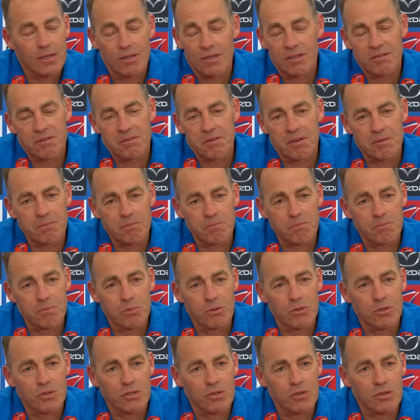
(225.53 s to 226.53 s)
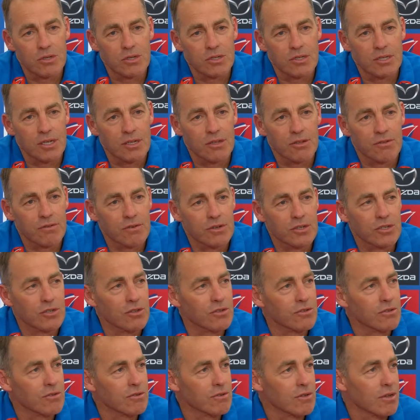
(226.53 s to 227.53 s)
Like, you know, Paulie Curtis had 3
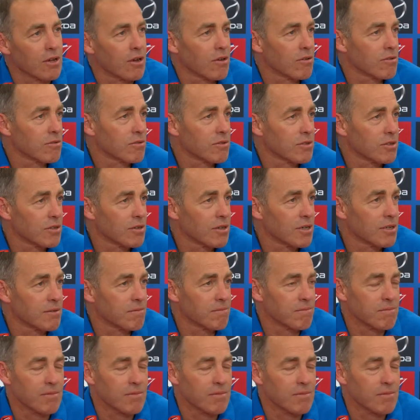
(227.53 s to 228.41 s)
shots on goal tonight,